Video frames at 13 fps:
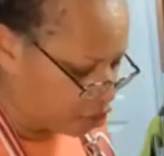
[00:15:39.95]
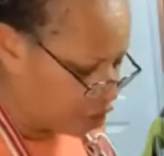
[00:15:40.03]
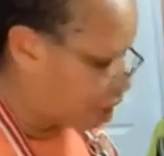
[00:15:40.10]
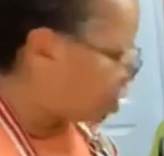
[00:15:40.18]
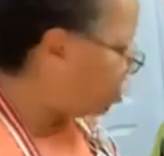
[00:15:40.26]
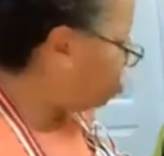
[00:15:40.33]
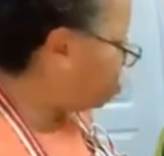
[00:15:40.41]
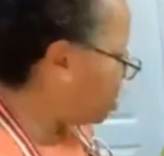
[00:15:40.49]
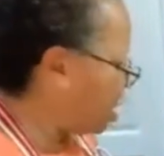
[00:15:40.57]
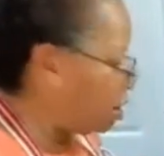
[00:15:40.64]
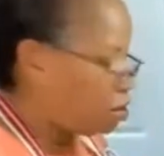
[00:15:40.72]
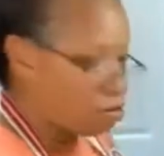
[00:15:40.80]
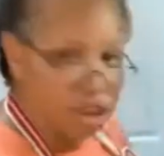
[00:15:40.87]
that your
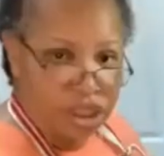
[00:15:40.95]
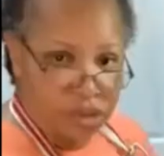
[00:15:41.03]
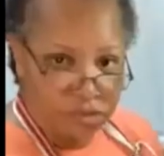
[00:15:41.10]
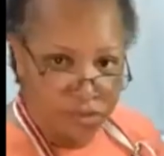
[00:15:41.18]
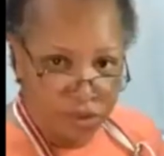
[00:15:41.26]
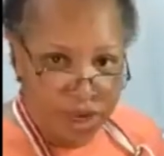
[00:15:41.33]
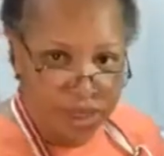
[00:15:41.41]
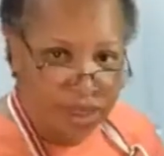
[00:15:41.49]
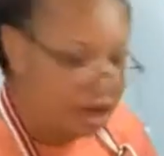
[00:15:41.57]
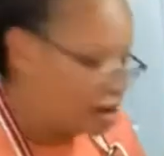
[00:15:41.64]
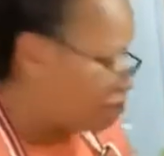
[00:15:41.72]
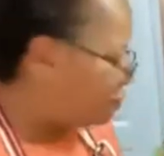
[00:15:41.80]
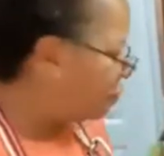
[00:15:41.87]
chip breaks off,
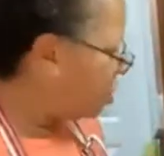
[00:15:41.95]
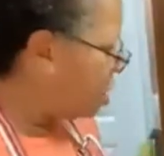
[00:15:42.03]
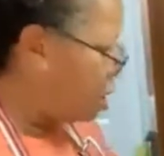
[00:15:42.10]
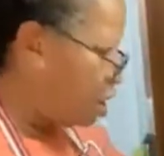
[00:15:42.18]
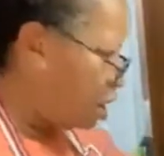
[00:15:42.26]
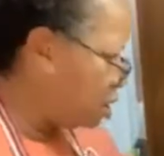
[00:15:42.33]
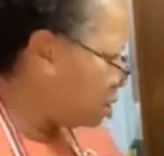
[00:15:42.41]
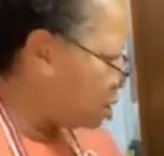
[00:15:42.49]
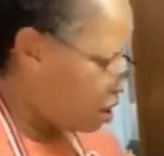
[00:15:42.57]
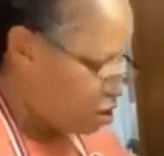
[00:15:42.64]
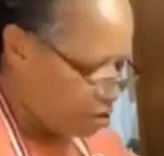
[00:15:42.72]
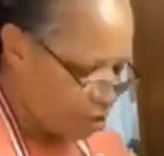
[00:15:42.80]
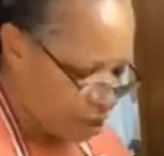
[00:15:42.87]
it's not going to
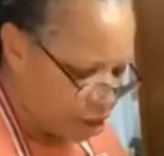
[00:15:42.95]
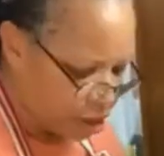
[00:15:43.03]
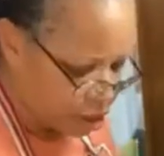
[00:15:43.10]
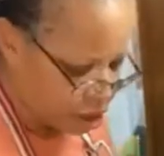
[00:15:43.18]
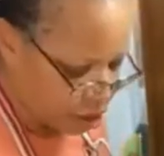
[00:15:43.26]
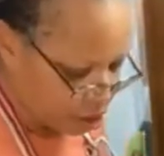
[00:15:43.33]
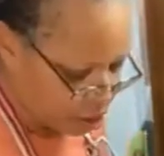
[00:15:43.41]
be good to you.